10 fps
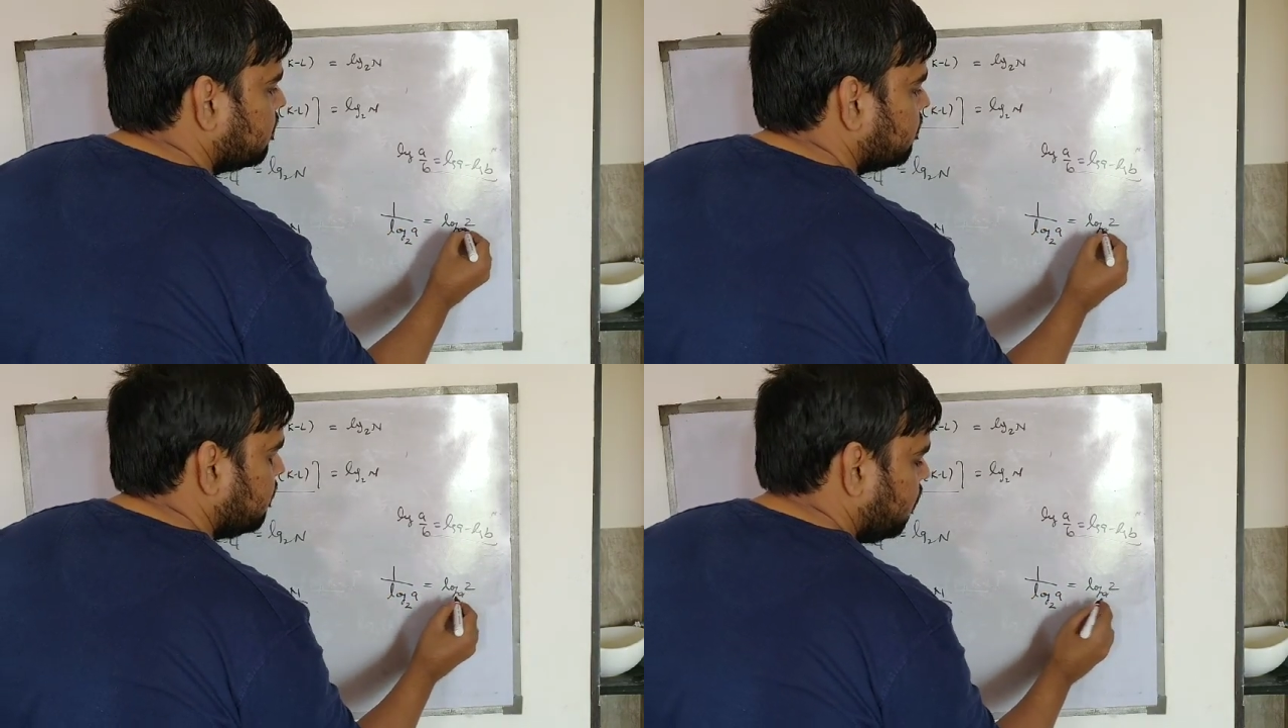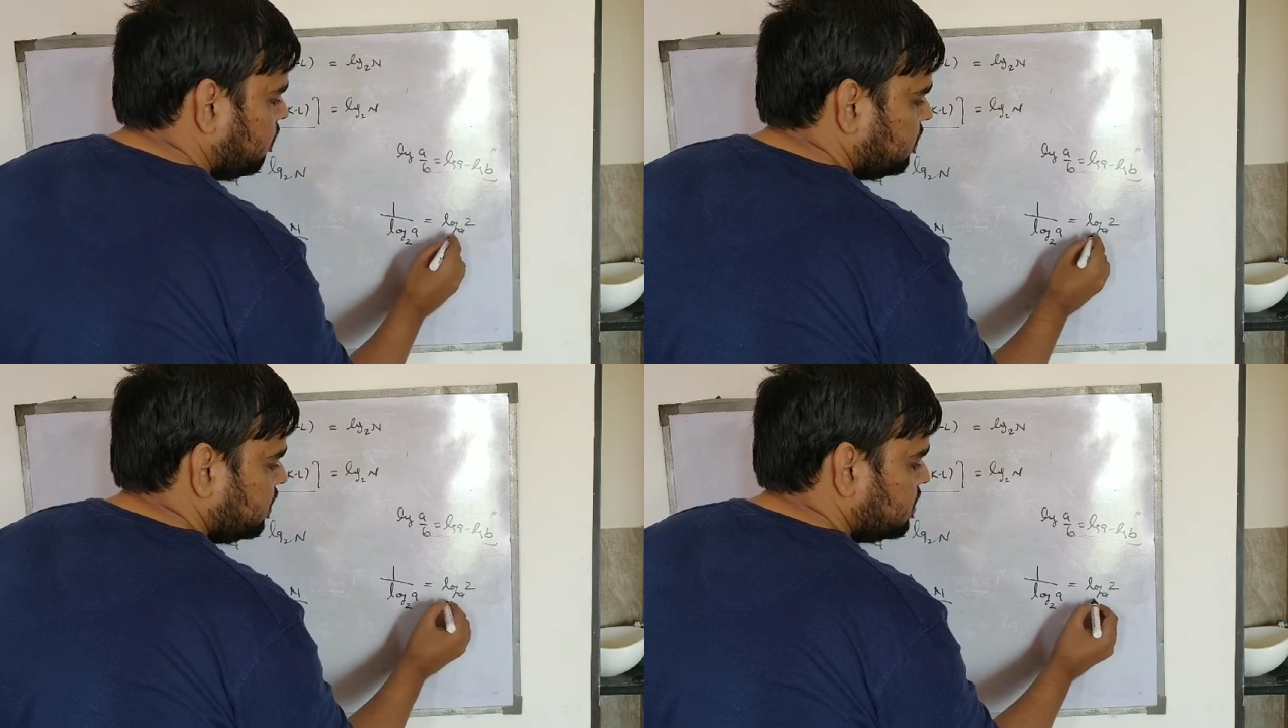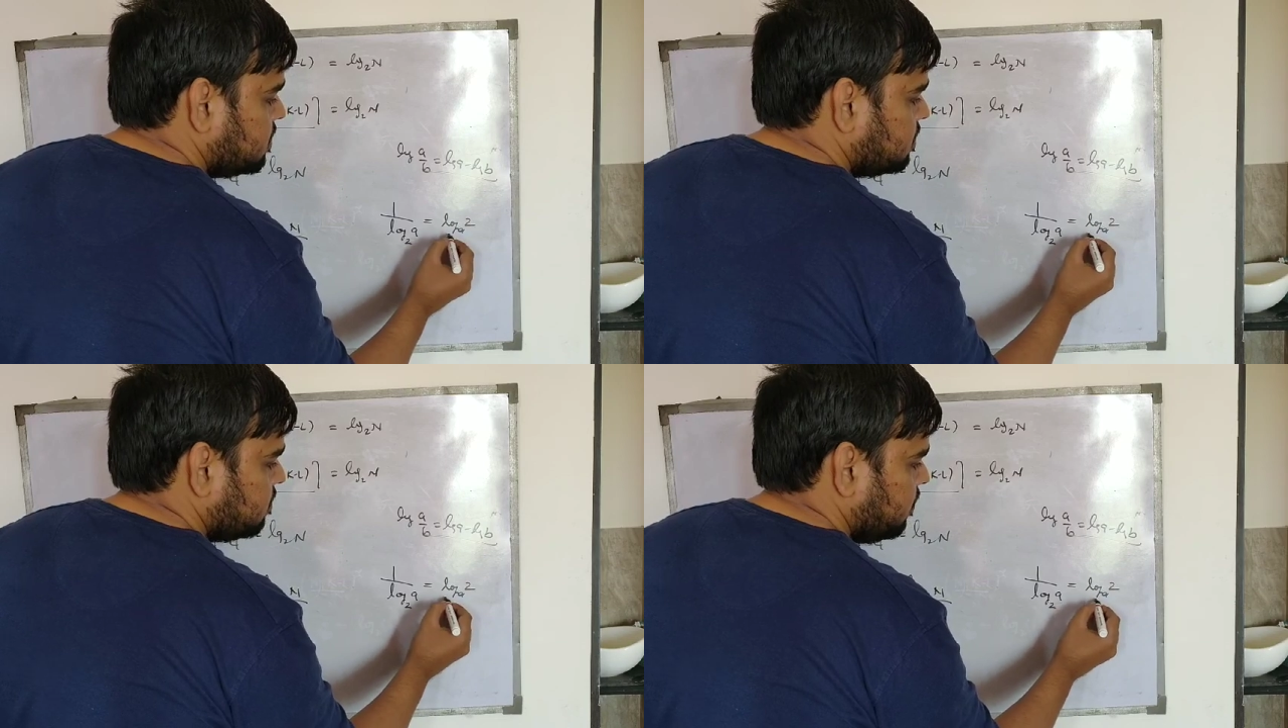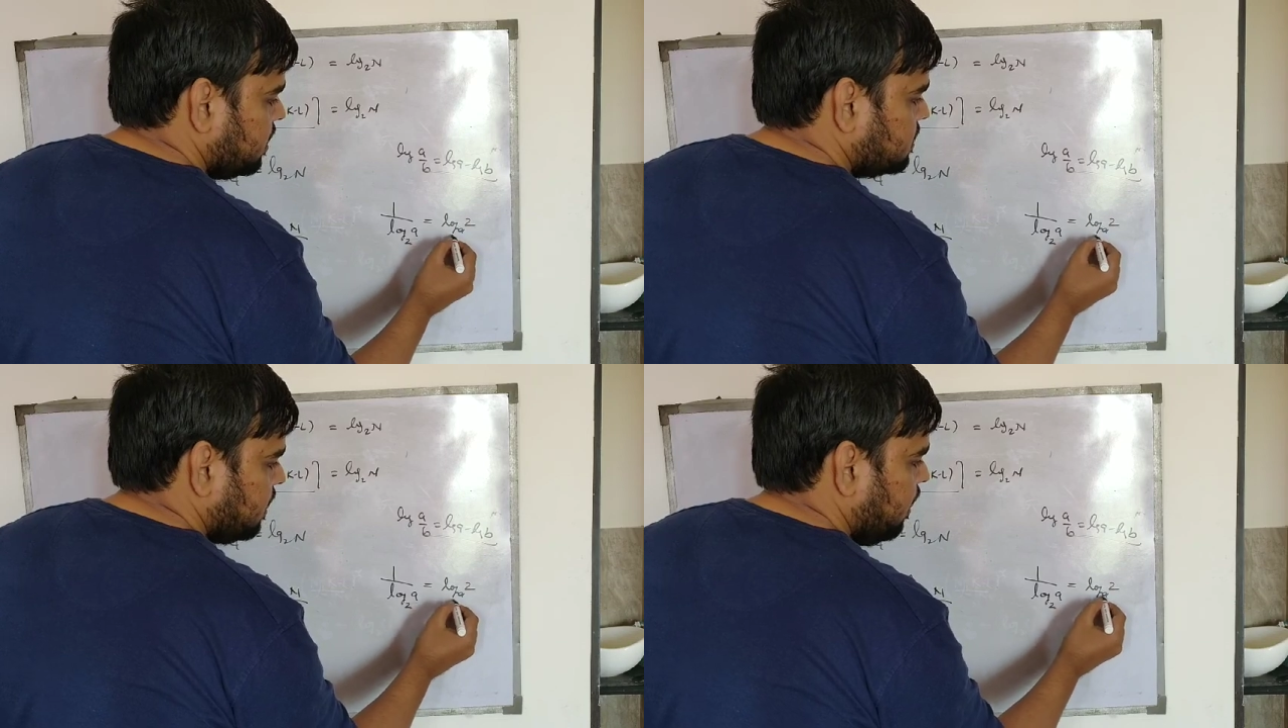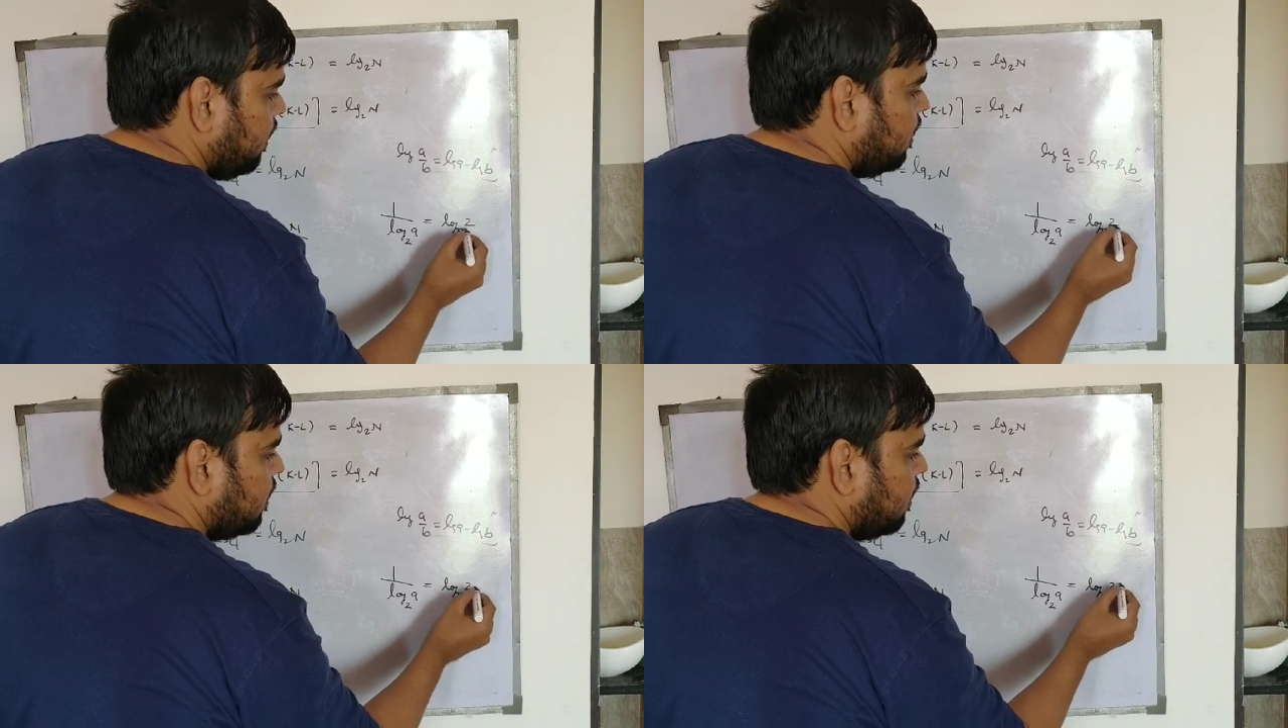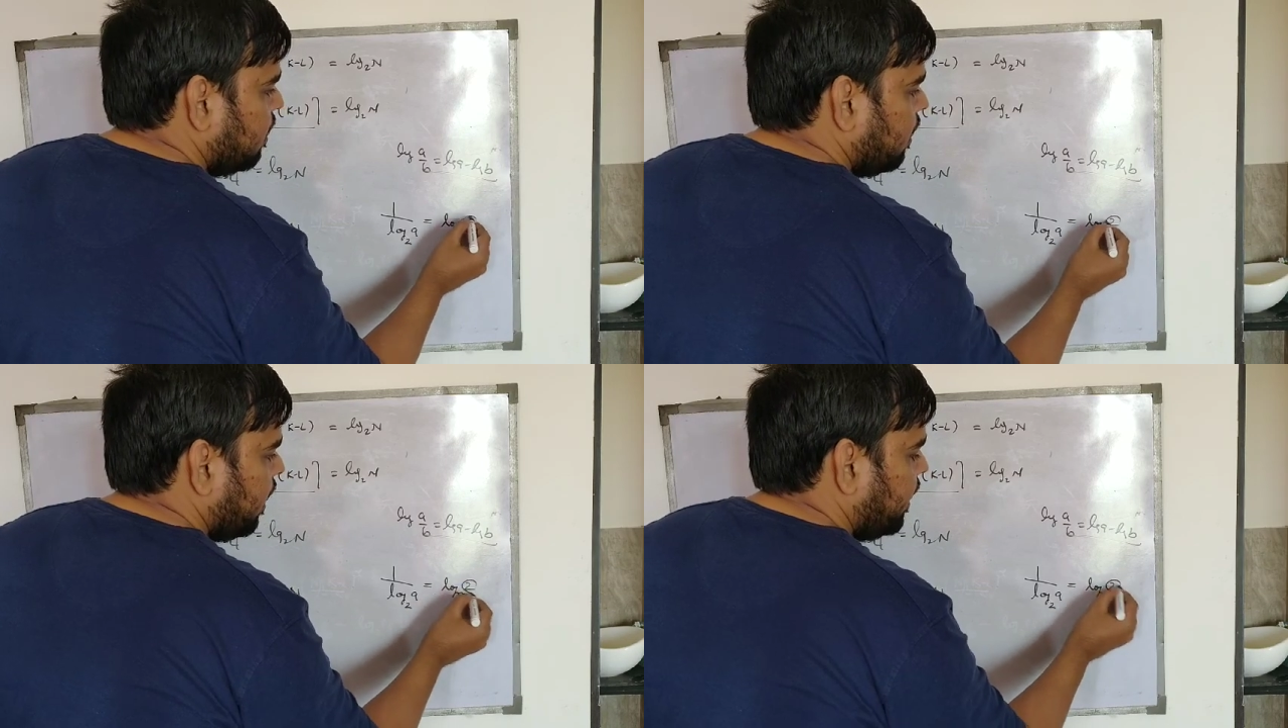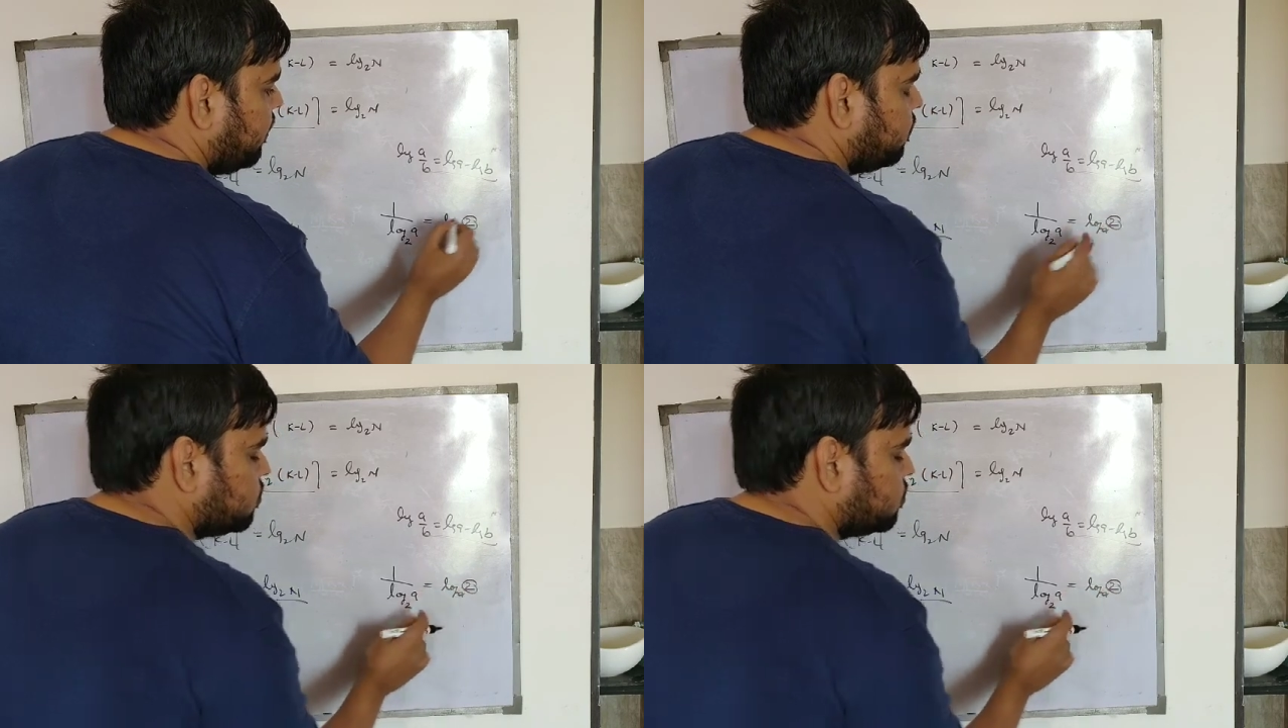log with this base a and 2.